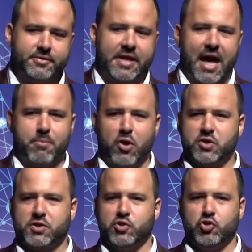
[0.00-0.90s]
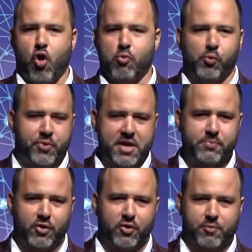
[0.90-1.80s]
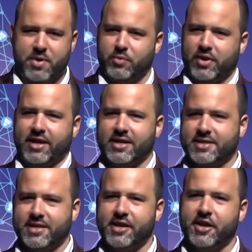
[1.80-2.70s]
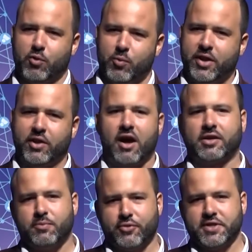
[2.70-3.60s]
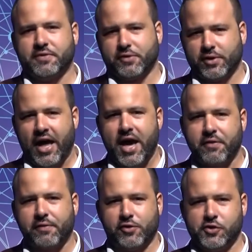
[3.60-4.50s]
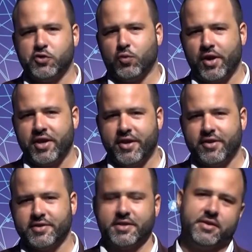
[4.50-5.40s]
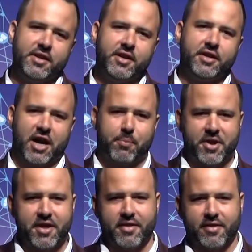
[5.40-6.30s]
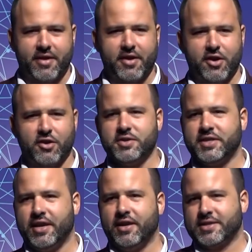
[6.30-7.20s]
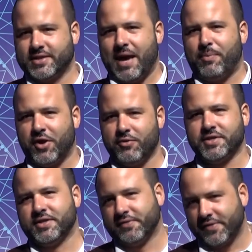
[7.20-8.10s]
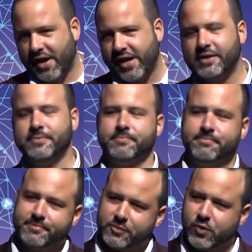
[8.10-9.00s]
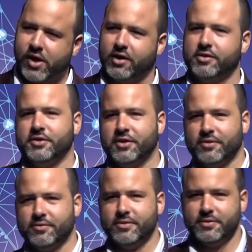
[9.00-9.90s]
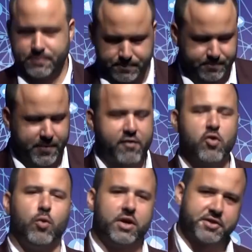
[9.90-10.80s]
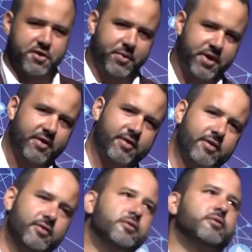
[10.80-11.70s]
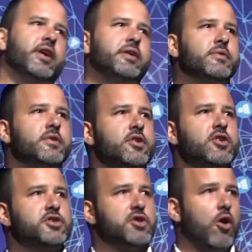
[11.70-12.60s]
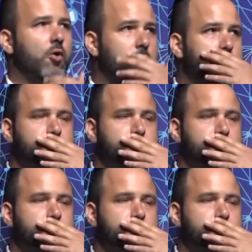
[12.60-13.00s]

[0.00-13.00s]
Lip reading: that most normal people or people like us sitting here will be locked in prison for life or do 20 years, and companies and CEOs get a slap on the wrist and a fine. Well, everyone wants their piece, right? So